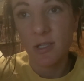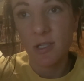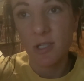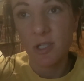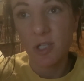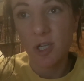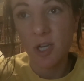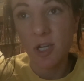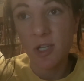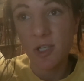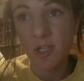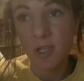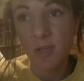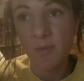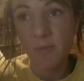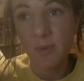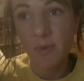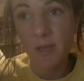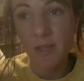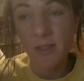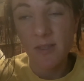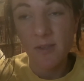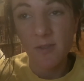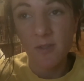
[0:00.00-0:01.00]
Judging
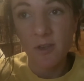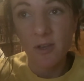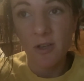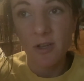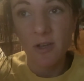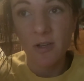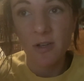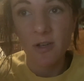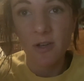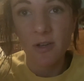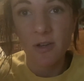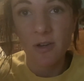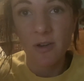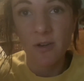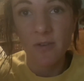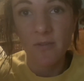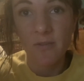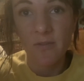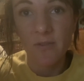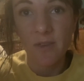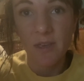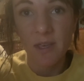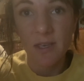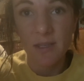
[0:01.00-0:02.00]
by the look on her
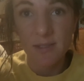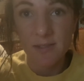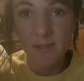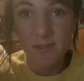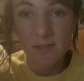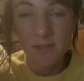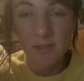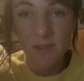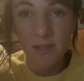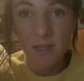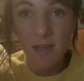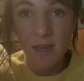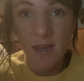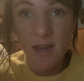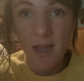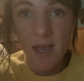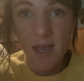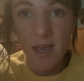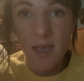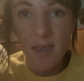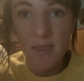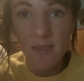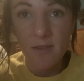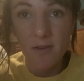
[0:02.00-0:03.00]
face,
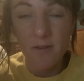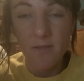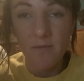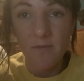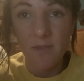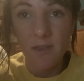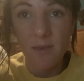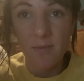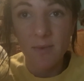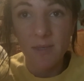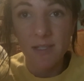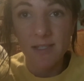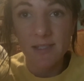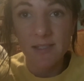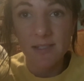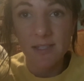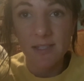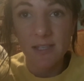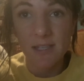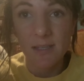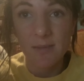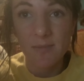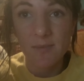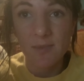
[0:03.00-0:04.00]
neither of them, it
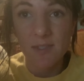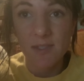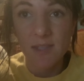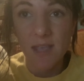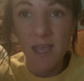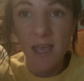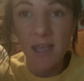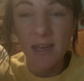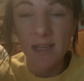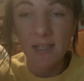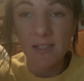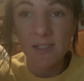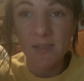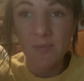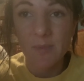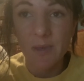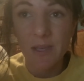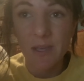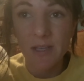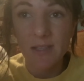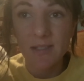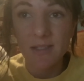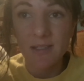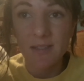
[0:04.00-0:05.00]
seems, had
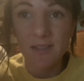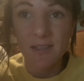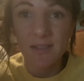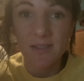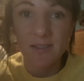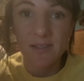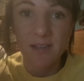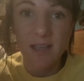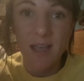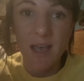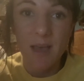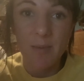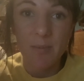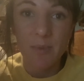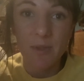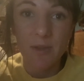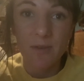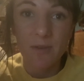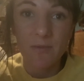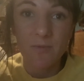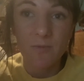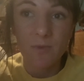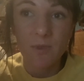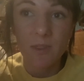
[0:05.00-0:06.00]
expected this to
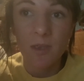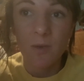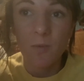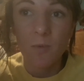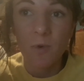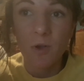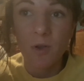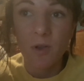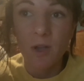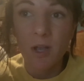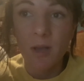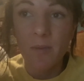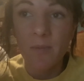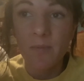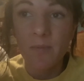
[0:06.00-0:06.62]
happen when they woke up